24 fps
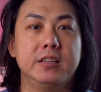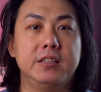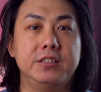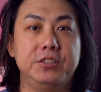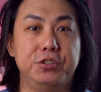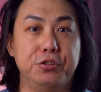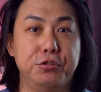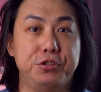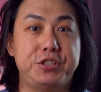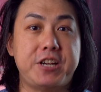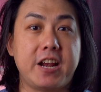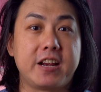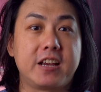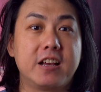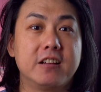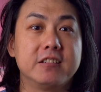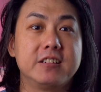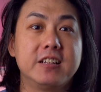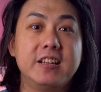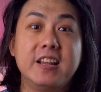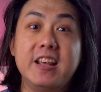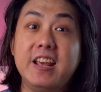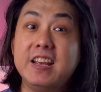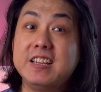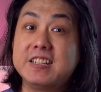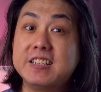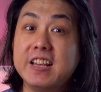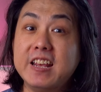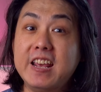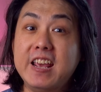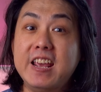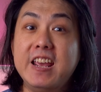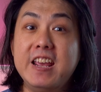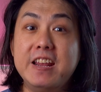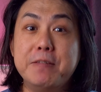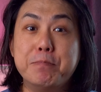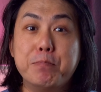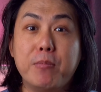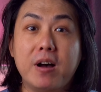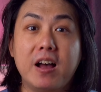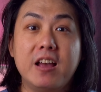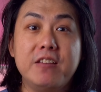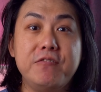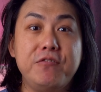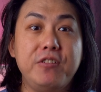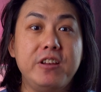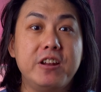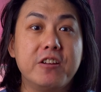Do check out the links in
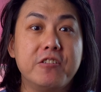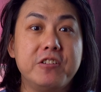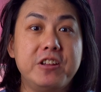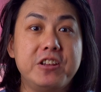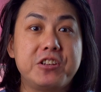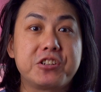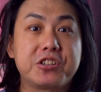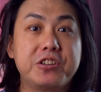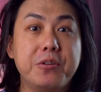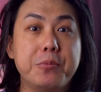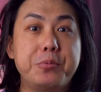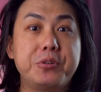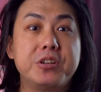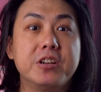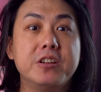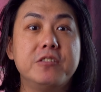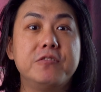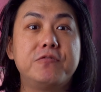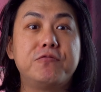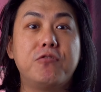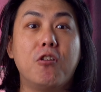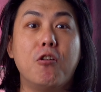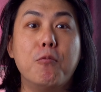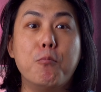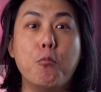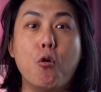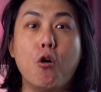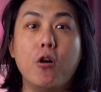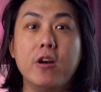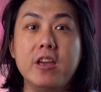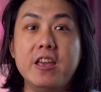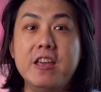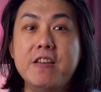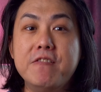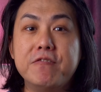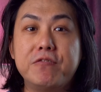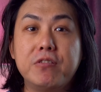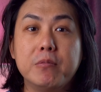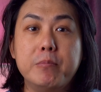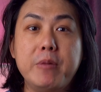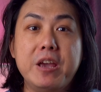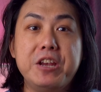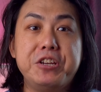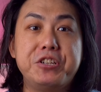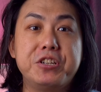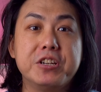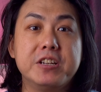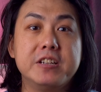my video description for more
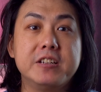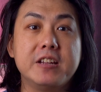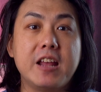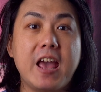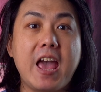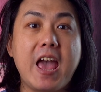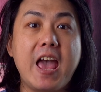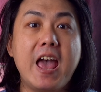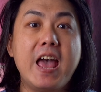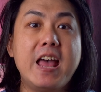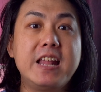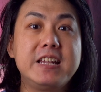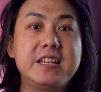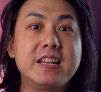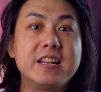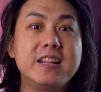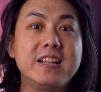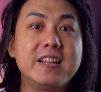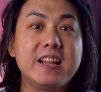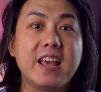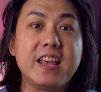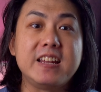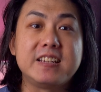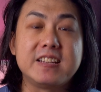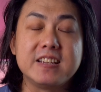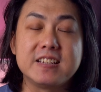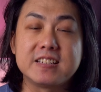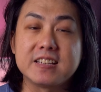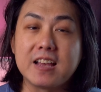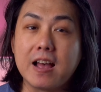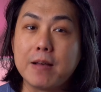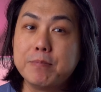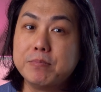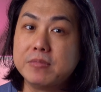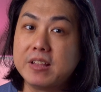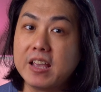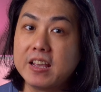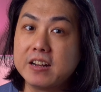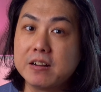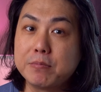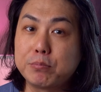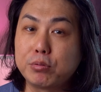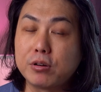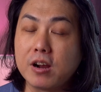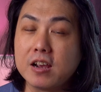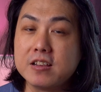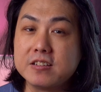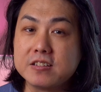information and the latest
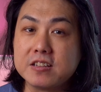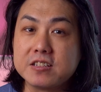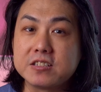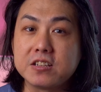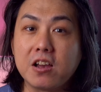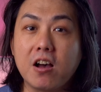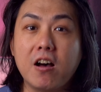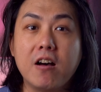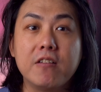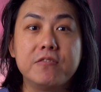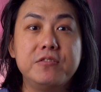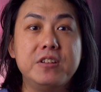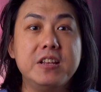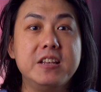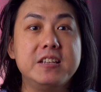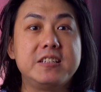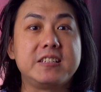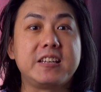updated prices of these